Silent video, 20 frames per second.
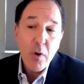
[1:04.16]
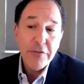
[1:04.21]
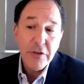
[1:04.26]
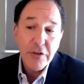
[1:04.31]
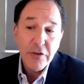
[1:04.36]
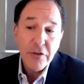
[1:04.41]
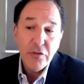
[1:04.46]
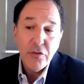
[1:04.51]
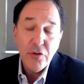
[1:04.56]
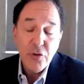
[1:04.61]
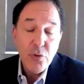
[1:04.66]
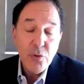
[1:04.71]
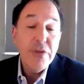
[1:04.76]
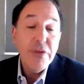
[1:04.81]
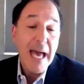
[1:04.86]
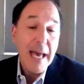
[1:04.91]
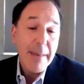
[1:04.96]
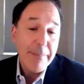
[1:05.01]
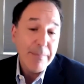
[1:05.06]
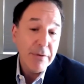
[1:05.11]
to do
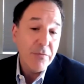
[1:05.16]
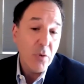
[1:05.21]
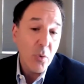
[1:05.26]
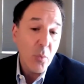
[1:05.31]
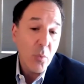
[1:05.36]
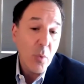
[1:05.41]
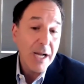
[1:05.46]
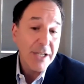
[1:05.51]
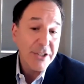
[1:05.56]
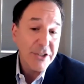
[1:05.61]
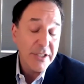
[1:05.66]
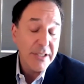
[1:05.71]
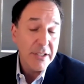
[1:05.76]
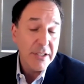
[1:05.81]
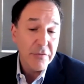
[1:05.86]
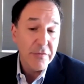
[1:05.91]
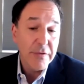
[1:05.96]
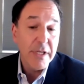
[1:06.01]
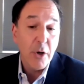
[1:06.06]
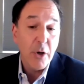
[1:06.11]
that before watching
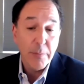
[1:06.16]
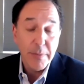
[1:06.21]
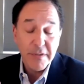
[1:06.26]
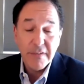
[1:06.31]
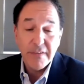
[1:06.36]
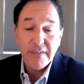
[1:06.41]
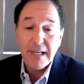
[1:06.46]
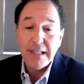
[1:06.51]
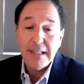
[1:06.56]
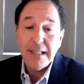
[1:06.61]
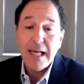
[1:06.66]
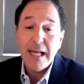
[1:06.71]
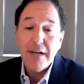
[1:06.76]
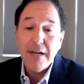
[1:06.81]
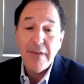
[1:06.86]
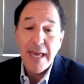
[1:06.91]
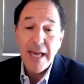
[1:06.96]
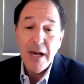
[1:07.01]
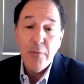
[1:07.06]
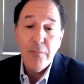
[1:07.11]
this video because it's got a lot
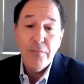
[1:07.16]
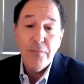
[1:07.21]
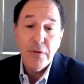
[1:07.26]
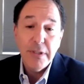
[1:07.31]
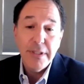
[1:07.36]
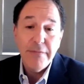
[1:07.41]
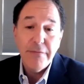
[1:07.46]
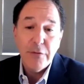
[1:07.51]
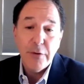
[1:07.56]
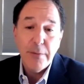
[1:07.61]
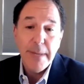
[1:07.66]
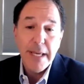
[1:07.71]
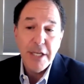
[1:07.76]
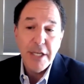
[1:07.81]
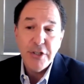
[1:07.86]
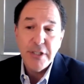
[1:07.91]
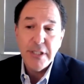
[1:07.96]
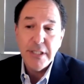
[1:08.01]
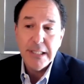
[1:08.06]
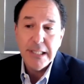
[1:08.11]
of helpful
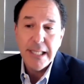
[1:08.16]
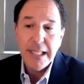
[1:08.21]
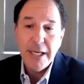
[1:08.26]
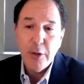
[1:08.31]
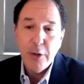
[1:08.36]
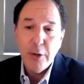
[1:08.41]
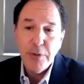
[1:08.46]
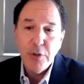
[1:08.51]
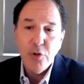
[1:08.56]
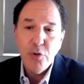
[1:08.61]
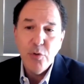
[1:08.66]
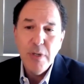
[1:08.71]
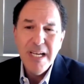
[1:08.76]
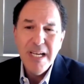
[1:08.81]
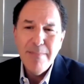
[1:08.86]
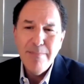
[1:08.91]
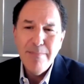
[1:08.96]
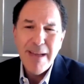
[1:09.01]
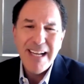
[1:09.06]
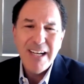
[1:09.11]
information. It'll help you
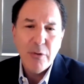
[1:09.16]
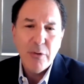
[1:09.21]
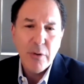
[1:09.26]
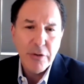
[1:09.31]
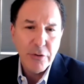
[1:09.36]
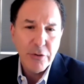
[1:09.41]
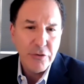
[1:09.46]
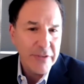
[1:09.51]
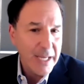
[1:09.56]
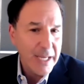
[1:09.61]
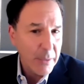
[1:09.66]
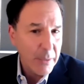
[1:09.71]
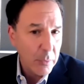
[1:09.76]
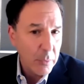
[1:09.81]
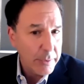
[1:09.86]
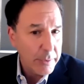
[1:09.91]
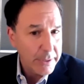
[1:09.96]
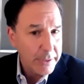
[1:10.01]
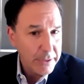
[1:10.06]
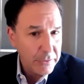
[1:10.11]
better understand what
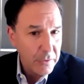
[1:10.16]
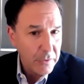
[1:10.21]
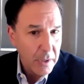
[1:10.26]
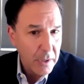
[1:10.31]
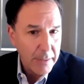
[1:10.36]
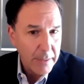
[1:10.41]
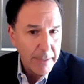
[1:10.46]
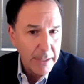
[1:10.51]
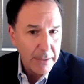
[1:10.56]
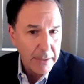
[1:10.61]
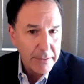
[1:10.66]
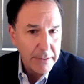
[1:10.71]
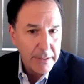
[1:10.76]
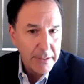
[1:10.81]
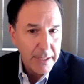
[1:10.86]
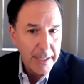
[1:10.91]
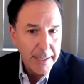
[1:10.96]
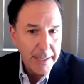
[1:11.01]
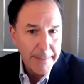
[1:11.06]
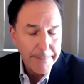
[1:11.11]
we're going to talk about
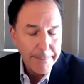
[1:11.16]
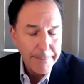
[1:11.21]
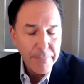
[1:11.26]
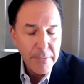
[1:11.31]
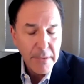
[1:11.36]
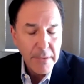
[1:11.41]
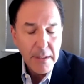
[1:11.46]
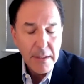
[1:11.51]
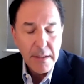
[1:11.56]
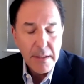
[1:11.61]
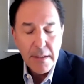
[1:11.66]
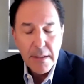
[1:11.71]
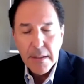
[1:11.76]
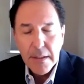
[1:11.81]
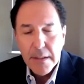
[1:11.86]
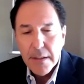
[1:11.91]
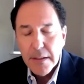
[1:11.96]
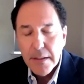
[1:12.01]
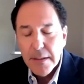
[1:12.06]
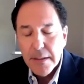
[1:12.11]
today.
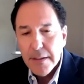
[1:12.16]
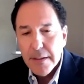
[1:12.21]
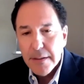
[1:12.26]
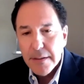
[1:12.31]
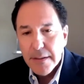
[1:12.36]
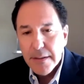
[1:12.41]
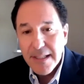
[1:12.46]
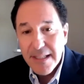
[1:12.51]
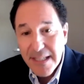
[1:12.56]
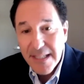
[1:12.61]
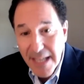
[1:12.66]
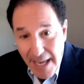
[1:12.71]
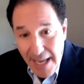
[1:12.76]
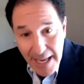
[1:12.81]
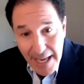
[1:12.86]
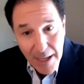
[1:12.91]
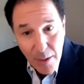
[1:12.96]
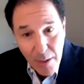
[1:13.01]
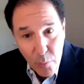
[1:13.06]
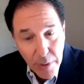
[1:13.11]

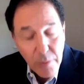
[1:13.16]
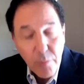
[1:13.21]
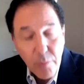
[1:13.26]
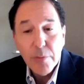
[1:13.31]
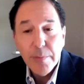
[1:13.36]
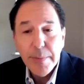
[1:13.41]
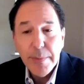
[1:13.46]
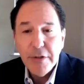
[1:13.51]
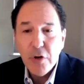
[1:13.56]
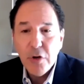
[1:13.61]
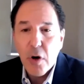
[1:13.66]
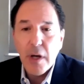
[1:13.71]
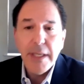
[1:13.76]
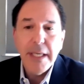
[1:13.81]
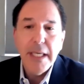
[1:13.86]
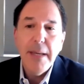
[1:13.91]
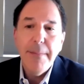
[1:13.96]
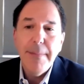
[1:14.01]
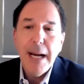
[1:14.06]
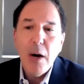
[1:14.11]
Today, we will be
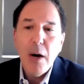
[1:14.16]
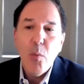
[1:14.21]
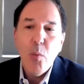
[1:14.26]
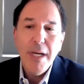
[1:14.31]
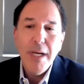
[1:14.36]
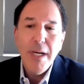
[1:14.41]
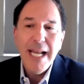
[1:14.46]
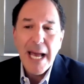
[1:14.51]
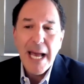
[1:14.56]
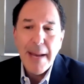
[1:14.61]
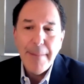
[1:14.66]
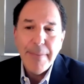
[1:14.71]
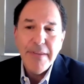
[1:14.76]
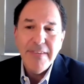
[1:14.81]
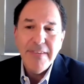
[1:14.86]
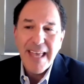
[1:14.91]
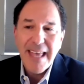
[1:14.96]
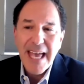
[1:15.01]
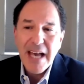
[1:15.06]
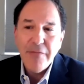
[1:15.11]
talking about what
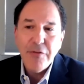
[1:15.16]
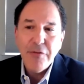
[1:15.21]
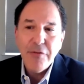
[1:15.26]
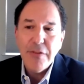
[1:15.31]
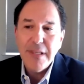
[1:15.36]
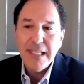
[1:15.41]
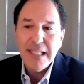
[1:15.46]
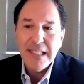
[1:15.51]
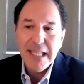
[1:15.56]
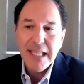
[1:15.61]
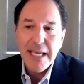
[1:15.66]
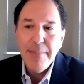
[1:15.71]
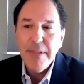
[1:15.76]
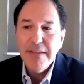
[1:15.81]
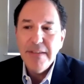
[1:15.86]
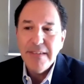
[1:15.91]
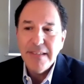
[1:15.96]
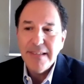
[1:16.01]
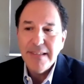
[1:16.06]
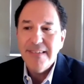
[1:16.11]
happens after the
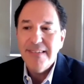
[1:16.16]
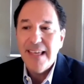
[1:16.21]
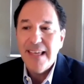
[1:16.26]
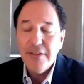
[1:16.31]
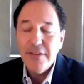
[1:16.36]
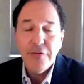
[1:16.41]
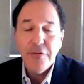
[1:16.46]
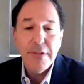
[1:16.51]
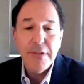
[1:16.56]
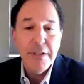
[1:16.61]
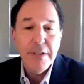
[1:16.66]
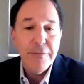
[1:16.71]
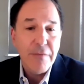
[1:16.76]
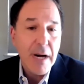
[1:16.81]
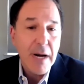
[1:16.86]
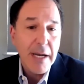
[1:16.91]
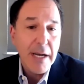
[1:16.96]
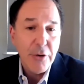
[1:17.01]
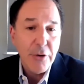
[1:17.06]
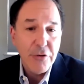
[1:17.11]
claimant successfully
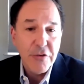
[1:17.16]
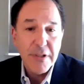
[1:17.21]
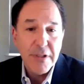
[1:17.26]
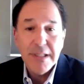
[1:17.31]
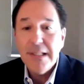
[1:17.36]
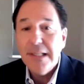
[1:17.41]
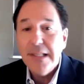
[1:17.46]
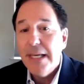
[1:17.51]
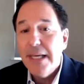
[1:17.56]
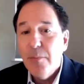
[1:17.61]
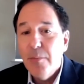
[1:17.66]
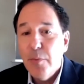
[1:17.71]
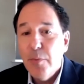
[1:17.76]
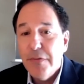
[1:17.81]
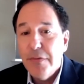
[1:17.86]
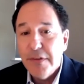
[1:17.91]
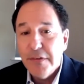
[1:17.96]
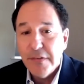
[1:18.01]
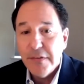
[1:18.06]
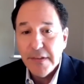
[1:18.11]
files a claim with
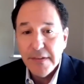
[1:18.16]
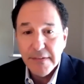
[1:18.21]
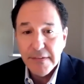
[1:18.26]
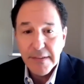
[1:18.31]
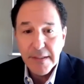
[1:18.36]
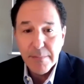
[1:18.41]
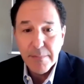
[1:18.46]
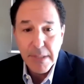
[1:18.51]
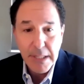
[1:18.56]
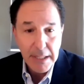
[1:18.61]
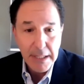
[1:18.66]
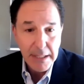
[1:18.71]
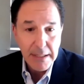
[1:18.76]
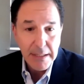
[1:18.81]
the CCB.